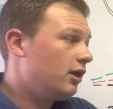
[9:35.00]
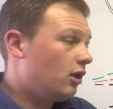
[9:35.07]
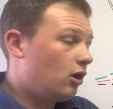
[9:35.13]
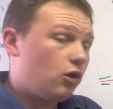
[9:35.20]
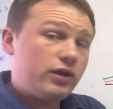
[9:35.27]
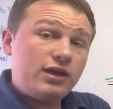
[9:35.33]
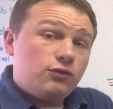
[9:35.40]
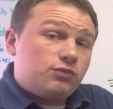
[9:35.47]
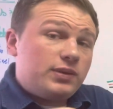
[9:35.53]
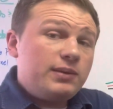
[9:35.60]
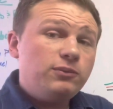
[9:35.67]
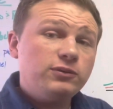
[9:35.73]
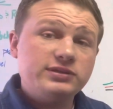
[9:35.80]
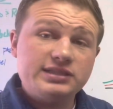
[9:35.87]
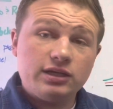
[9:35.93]
okay, with
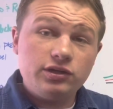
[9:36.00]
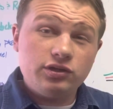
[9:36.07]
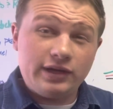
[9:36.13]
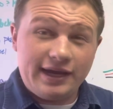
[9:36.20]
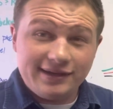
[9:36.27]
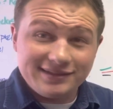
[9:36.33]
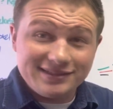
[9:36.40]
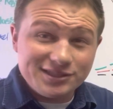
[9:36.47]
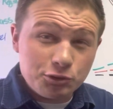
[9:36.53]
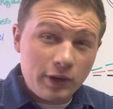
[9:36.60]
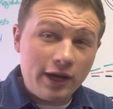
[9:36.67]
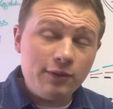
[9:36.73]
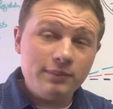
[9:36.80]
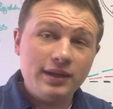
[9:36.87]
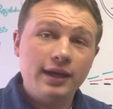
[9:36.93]
people selling their houses
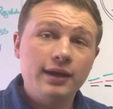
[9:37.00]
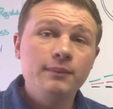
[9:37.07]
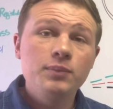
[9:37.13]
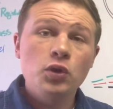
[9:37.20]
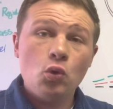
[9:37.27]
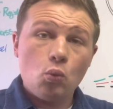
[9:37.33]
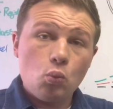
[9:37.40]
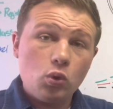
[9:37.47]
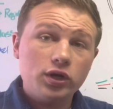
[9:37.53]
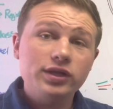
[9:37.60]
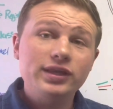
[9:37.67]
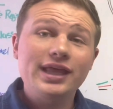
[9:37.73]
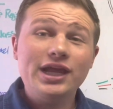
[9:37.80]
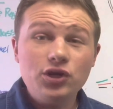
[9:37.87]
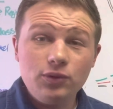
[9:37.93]
around me, what are
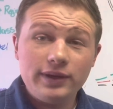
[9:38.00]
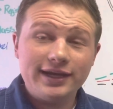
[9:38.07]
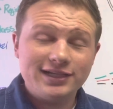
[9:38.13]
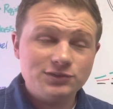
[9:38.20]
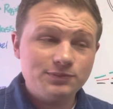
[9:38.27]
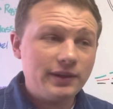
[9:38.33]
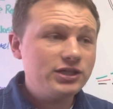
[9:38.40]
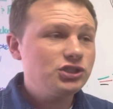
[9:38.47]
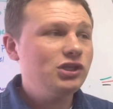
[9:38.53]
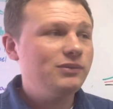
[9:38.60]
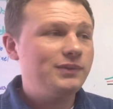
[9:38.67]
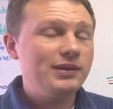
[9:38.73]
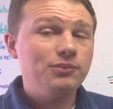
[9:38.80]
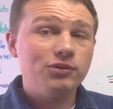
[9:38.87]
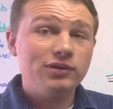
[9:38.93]
they doing? Especially the
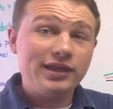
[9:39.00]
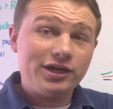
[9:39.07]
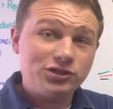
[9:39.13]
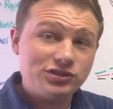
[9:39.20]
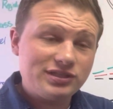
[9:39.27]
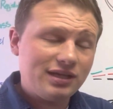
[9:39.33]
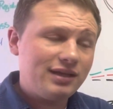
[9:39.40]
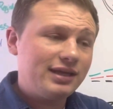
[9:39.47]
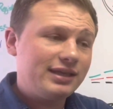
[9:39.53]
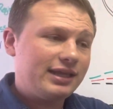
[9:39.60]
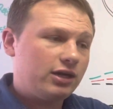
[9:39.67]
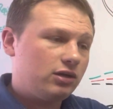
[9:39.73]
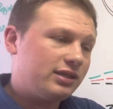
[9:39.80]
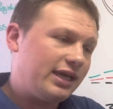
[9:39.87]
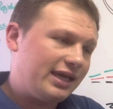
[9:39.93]
people that are selling that
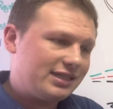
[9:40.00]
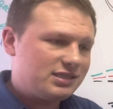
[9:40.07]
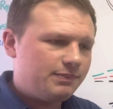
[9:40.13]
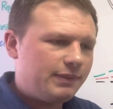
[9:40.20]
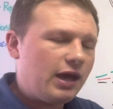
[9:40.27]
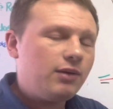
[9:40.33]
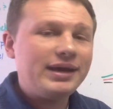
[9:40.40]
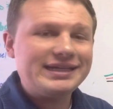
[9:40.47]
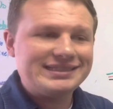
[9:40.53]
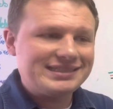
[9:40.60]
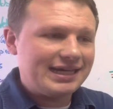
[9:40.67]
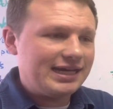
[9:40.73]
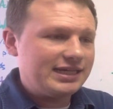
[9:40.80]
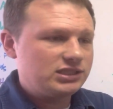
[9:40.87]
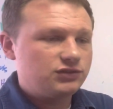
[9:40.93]
are it's about my
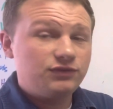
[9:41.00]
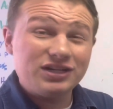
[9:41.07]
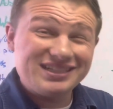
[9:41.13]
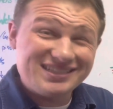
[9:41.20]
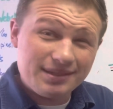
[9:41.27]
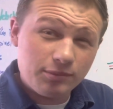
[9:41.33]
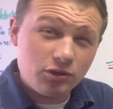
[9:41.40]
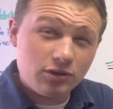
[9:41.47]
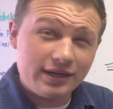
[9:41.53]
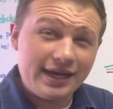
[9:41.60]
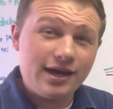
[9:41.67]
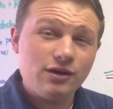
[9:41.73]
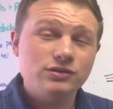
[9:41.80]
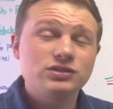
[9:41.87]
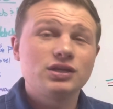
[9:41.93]
size, a very similar
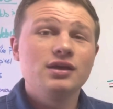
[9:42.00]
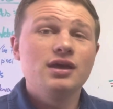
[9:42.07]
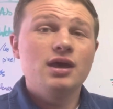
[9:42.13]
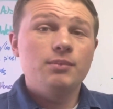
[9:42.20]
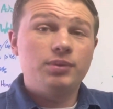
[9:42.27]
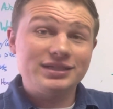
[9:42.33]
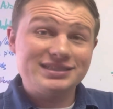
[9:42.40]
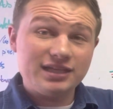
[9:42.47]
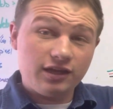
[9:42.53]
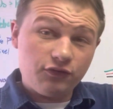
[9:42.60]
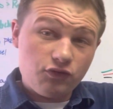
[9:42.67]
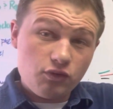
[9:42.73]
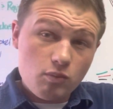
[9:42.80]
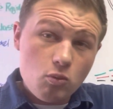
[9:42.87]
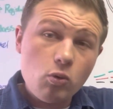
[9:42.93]
house, but it's selling
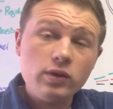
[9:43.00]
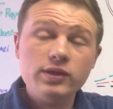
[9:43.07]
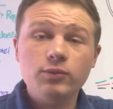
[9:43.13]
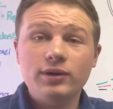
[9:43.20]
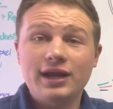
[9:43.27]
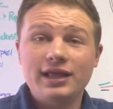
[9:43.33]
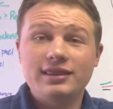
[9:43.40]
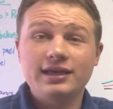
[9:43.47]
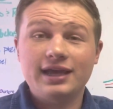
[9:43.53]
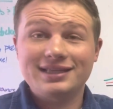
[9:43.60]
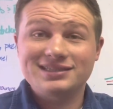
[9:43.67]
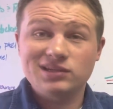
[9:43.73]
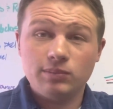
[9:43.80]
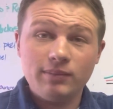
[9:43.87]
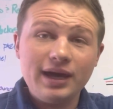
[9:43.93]
for more than what I think I
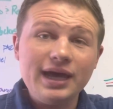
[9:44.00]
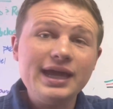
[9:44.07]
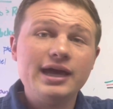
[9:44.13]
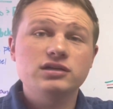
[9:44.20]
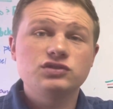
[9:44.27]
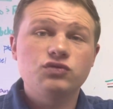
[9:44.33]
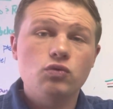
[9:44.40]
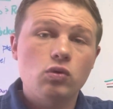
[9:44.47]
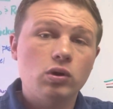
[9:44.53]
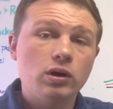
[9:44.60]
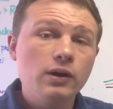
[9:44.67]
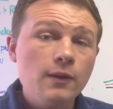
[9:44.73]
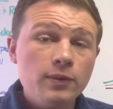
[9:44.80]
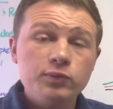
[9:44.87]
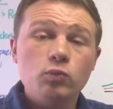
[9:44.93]
could sell my house
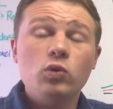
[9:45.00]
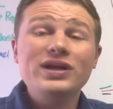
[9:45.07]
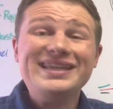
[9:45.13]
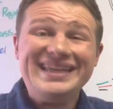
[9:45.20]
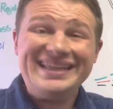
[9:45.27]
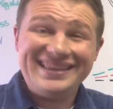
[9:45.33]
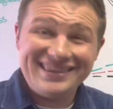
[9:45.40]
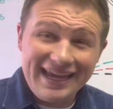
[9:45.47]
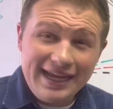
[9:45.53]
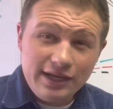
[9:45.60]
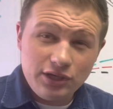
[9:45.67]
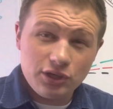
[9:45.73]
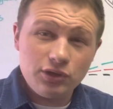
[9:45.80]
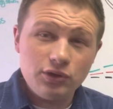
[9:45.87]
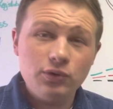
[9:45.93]
for. What did they
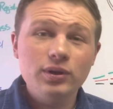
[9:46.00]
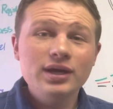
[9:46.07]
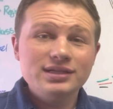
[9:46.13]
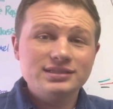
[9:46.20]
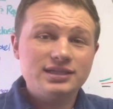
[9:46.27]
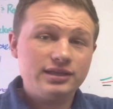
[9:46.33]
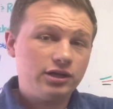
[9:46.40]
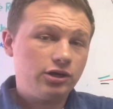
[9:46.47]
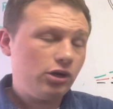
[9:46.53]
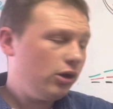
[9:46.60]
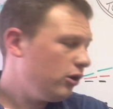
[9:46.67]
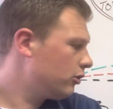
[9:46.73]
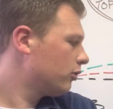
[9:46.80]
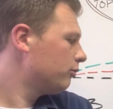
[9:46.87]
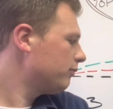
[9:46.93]
do to their
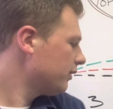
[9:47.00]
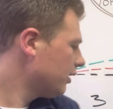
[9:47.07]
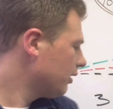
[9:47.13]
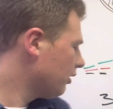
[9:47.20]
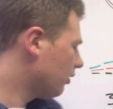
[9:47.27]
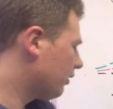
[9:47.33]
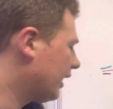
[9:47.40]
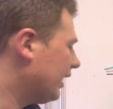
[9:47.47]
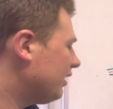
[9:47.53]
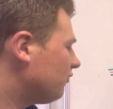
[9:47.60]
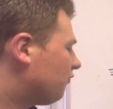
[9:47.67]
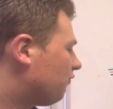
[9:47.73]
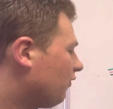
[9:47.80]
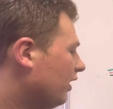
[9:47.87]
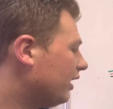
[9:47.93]
home? Okay,
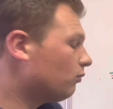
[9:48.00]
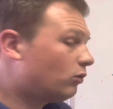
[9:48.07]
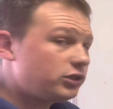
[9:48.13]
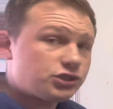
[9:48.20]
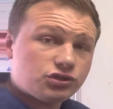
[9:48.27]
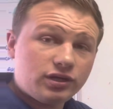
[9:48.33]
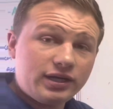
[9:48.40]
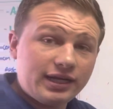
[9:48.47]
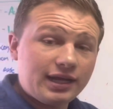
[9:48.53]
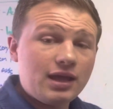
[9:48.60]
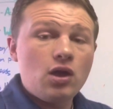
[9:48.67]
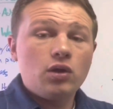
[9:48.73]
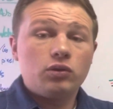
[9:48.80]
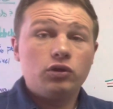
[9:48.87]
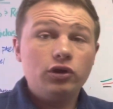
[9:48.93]
and find what's trending.
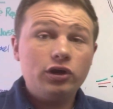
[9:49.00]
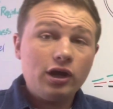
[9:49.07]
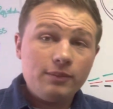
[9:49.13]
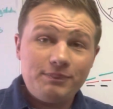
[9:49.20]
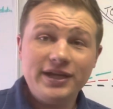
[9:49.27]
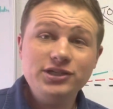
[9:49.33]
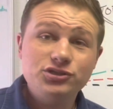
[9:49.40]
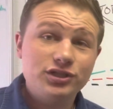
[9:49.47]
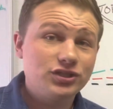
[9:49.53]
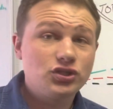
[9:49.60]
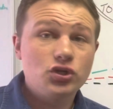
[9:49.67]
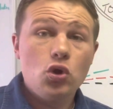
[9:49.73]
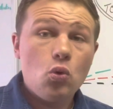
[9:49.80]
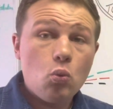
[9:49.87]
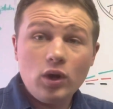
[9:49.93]
Look on Pinterest.
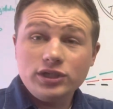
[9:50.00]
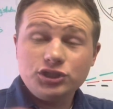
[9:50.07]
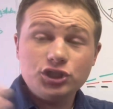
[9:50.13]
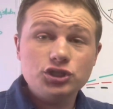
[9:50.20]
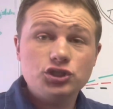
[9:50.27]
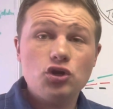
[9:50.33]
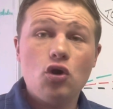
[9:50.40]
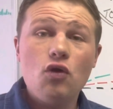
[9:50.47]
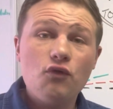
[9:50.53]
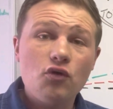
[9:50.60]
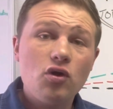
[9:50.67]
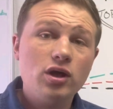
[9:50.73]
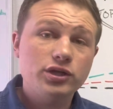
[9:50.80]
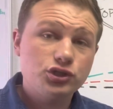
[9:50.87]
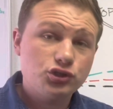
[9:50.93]
What's just
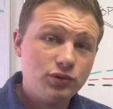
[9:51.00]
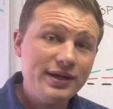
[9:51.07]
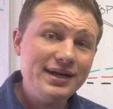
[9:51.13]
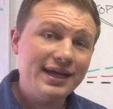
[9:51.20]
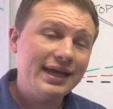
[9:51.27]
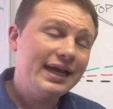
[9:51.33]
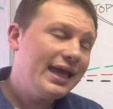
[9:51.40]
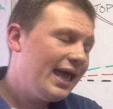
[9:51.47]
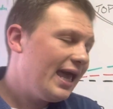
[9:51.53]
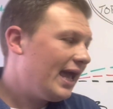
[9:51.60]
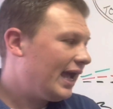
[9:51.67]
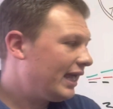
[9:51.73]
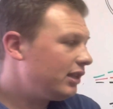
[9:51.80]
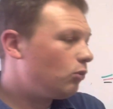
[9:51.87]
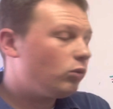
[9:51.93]
overall trending?
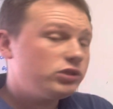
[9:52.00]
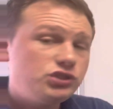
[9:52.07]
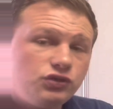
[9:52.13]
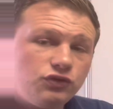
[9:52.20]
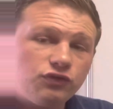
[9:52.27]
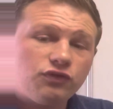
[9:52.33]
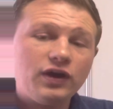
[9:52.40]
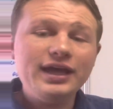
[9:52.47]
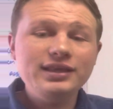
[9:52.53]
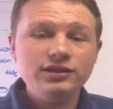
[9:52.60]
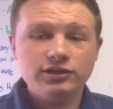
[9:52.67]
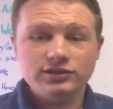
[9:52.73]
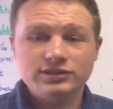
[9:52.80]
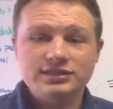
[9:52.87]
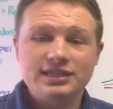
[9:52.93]
And then once you find
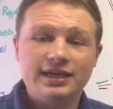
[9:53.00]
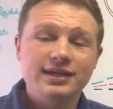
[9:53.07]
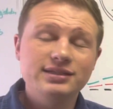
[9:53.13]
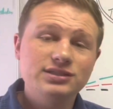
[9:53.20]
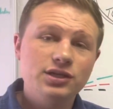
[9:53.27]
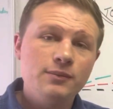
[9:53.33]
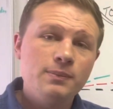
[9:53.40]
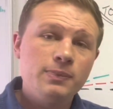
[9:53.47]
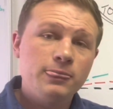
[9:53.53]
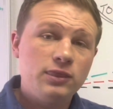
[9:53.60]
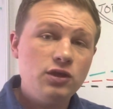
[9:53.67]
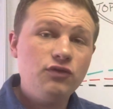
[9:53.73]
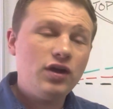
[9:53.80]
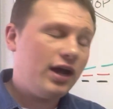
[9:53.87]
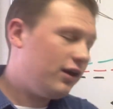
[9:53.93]
those things,
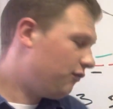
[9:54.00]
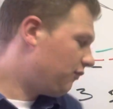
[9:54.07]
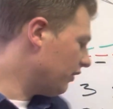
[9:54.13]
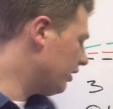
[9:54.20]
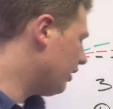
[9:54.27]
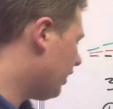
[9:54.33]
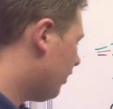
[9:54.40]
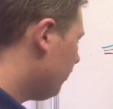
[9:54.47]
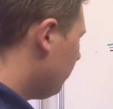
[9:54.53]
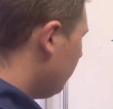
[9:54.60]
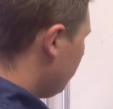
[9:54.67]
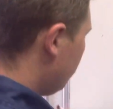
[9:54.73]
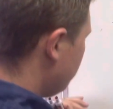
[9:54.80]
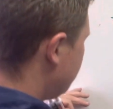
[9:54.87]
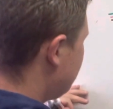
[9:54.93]
you've got to figure out
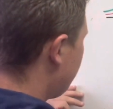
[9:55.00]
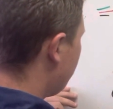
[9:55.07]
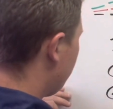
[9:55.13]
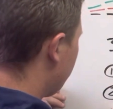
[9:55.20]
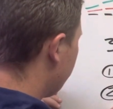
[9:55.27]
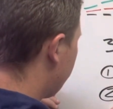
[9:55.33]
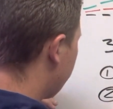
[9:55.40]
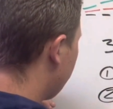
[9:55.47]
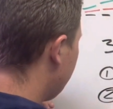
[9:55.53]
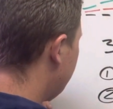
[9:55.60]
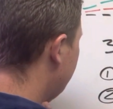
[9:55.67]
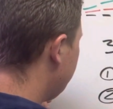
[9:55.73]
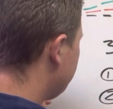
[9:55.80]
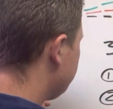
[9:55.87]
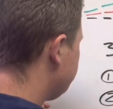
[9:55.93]
step number
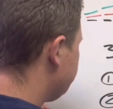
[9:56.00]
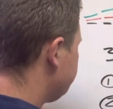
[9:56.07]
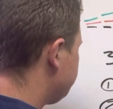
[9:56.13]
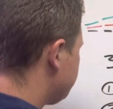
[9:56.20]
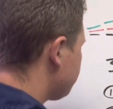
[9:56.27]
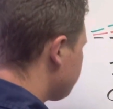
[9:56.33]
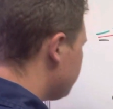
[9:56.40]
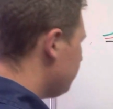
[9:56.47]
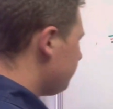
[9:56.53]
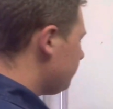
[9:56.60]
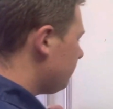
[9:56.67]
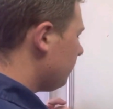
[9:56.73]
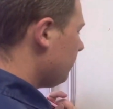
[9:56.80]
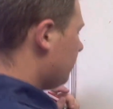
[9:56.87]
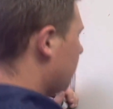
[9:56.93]
3,
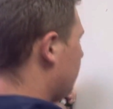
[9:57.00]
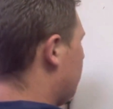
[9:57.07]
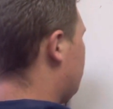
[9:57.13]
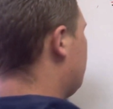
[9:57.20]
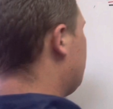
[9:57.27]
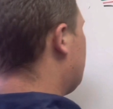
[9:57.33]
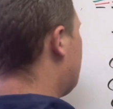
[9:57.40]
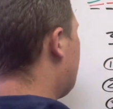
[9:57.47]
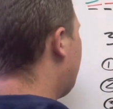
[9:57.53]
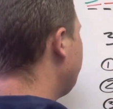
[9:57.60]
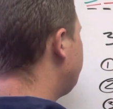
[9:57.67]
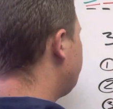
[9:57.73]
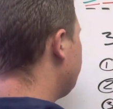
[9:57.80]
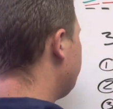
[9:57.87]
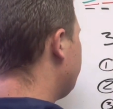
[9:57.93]
how
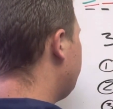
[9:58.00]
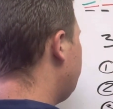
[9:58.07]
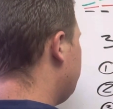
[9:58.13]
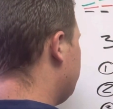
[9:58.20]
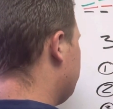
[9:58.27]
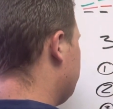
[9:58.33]
to